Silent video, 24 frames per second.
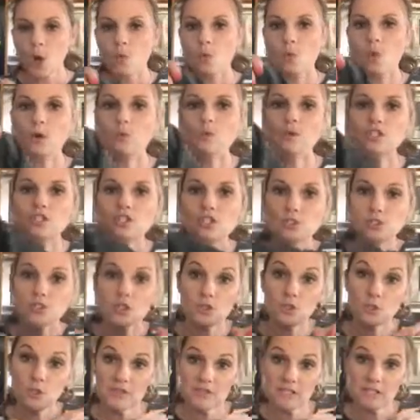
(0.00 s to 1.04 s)
What would you
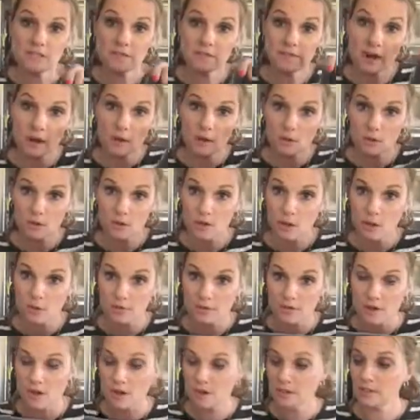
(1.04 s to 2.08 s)
use an Enviro
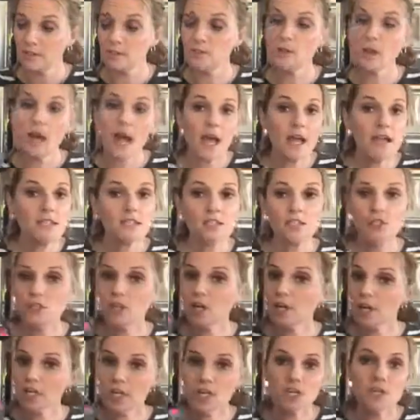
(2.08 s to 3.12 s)
cloth on? You guys,
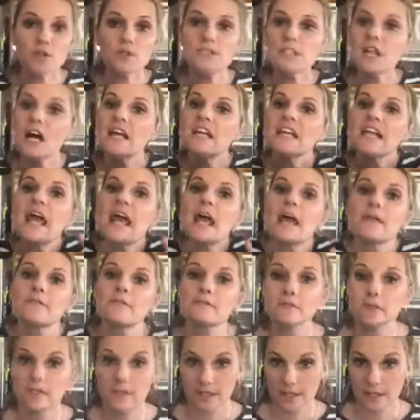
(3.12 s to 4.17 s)
you're gonna use it on
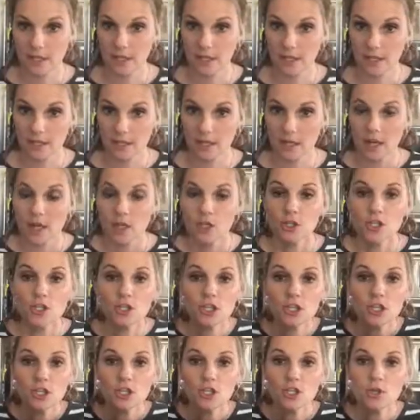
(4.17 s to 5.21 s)
everything.
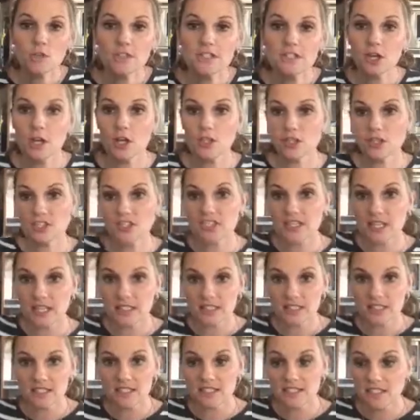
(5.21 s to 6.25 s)
You're gonna use it on your
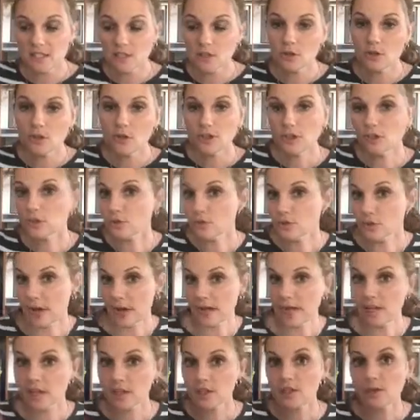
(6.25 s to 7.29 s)
stainless steel, your
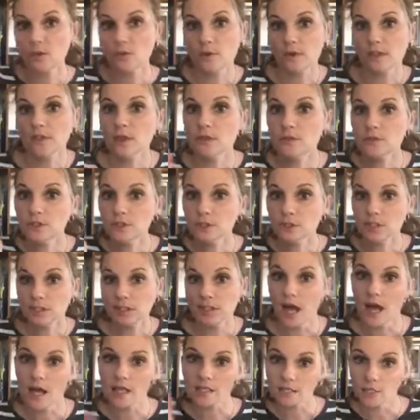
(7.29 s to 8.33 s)
granite, your windows, your
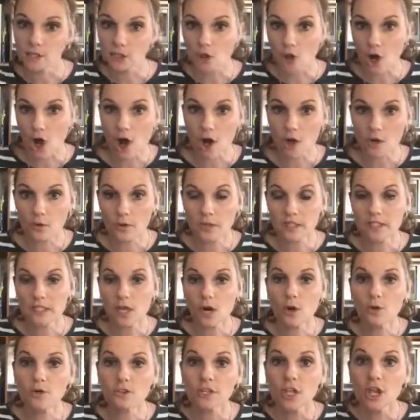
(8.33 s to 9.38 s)
glass, your car
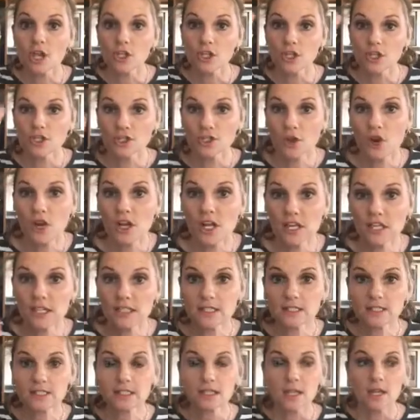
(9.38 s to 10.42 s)
windows, your
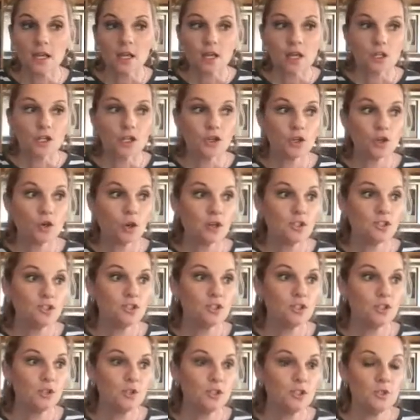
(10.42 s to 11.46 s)
toilets. You're going
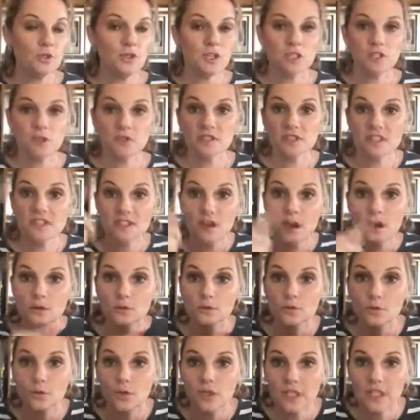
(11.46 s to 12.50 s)
to use, you can use this
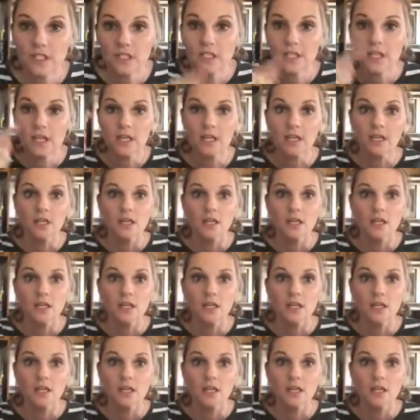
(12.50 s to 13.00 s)
on wood.